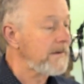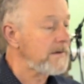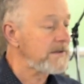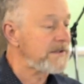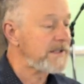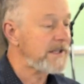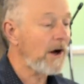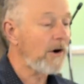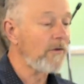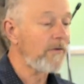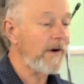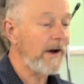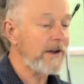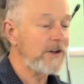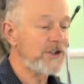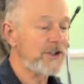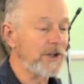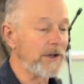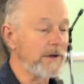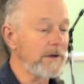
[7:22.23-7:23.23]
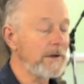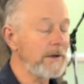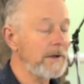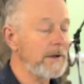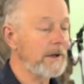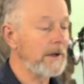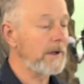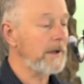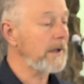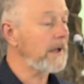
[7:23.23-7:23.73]
salvation
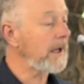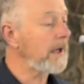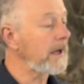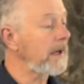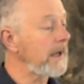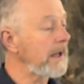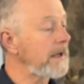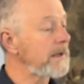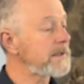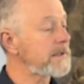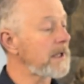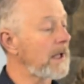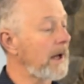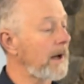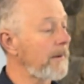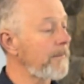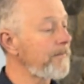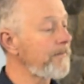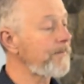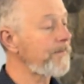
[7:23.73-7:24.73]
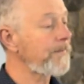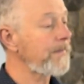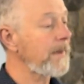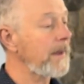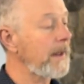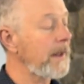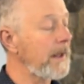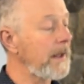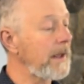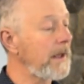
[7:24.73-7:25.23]
in Islam
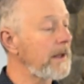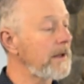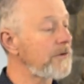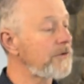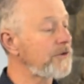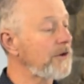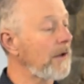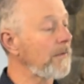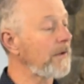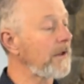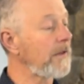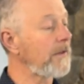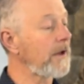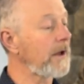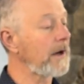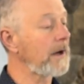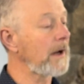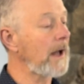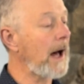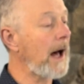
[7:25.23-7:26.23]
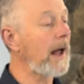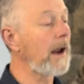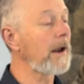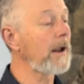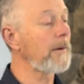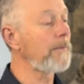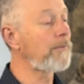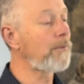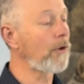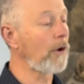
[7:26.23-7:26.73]
is something that
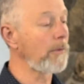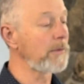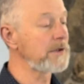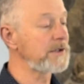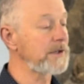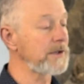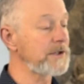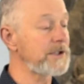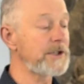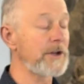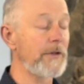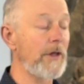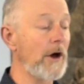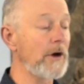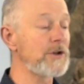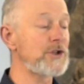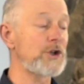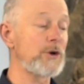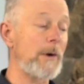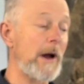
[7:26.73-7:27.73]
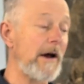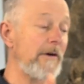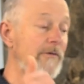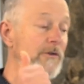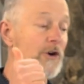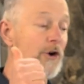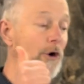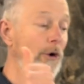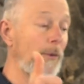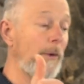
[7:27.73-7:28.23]
Allah promises to those who have
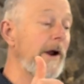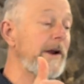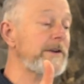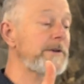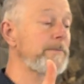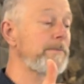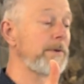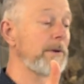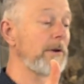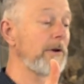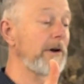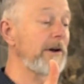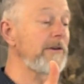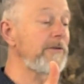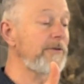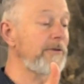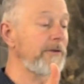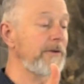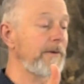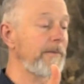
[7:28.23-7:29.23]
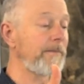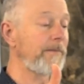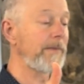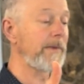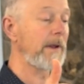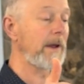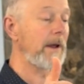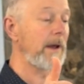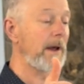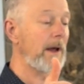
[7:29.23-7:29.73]
correct belief
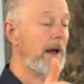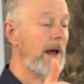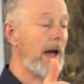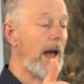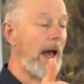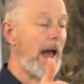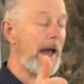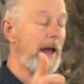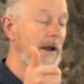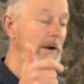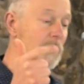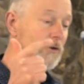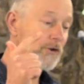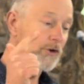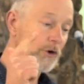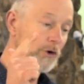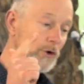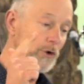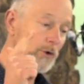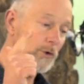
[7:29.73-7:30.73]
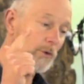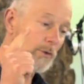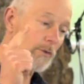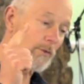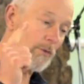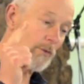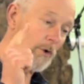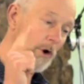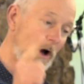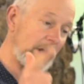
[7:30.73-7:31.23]
and do
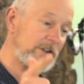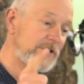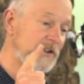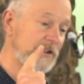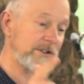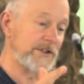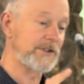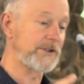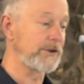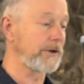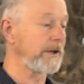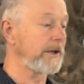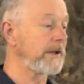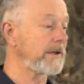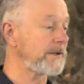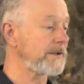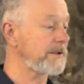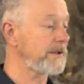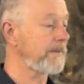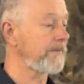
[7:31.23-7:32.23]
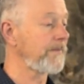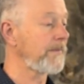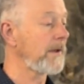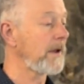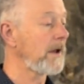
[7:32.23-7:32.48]
righteous deeds.